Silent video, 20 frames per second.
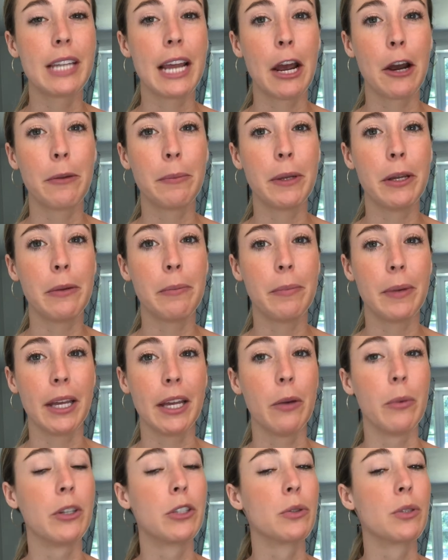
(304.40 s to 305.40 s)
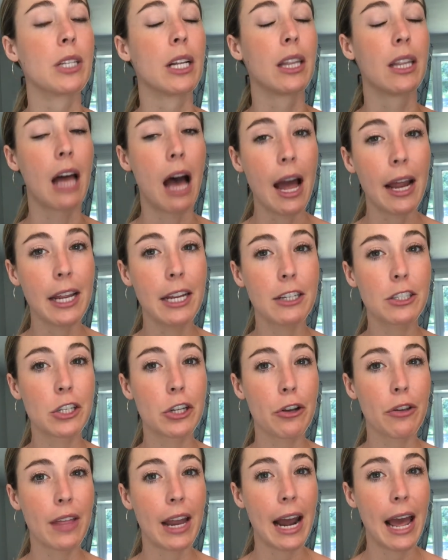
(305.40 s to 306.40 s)
Airbnb, which was a lot
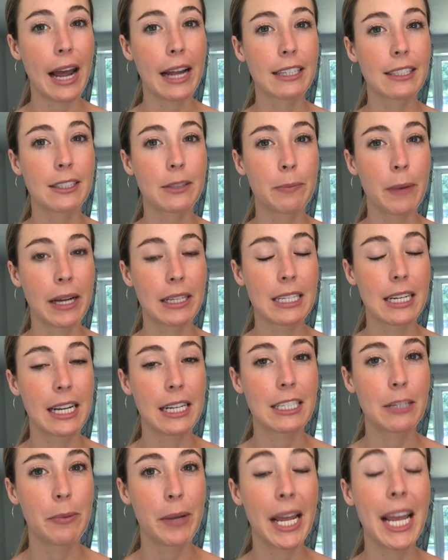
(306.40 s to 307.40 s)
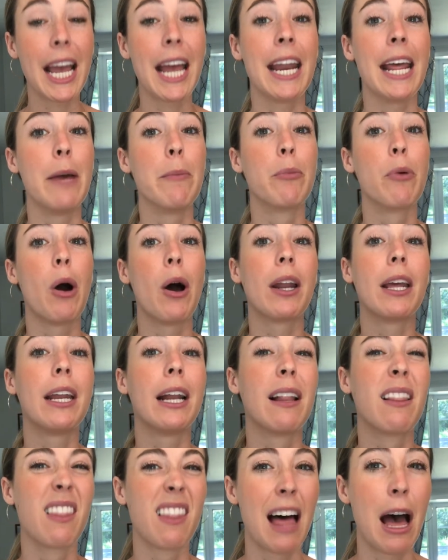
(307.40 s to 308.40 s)
easier than I expected it to be, and it brought in
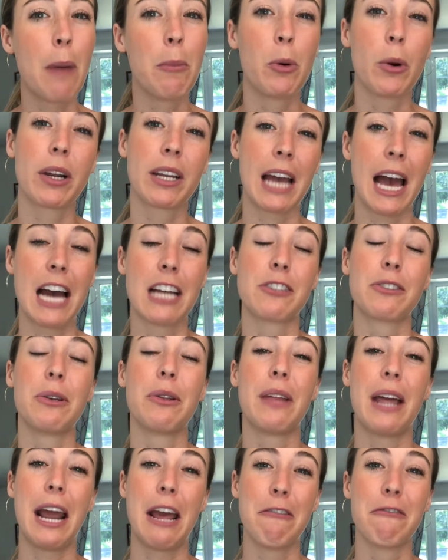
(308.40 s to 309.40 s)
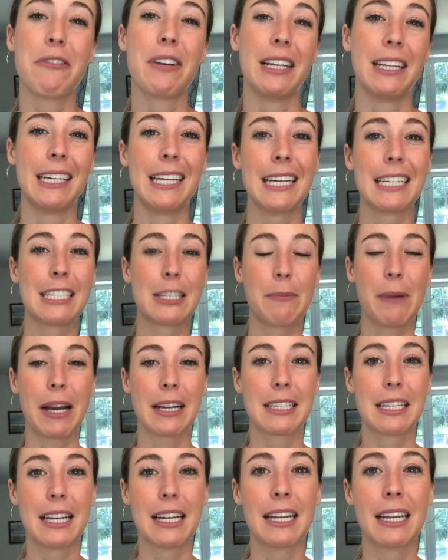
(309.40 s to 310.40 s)
a lot more cash flow than I really
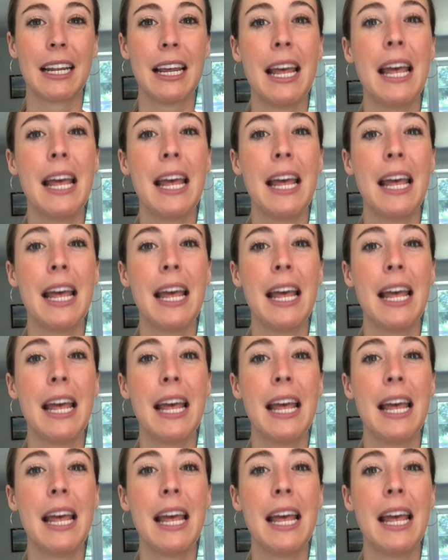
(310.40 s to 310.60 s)
expected.